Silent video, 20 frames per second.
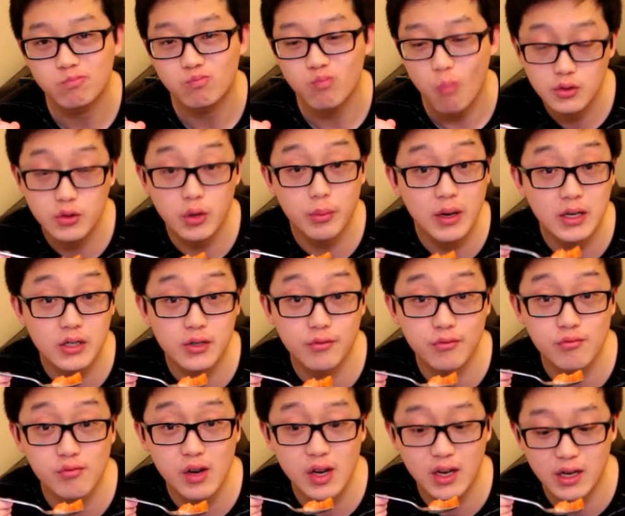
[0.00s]
So I'm actually
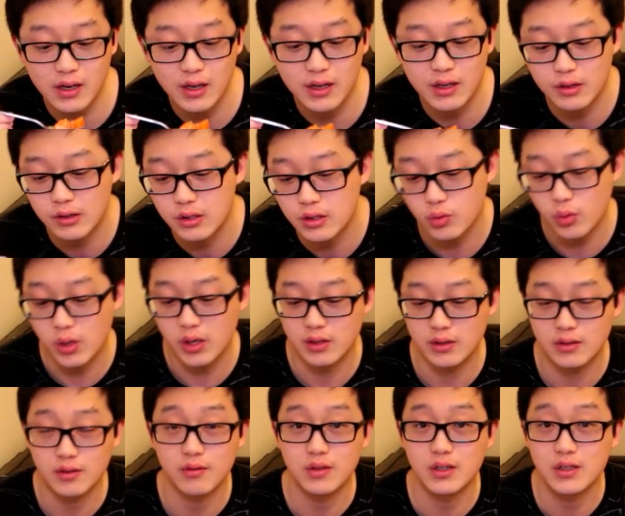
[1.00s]
really liking the
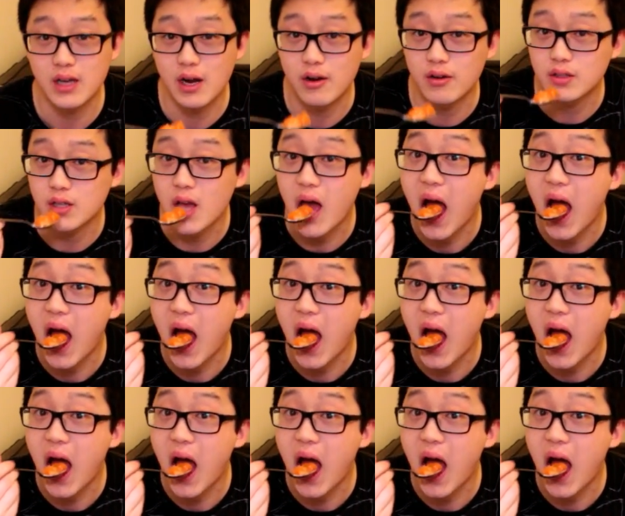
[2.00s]
sweetness of these carrots.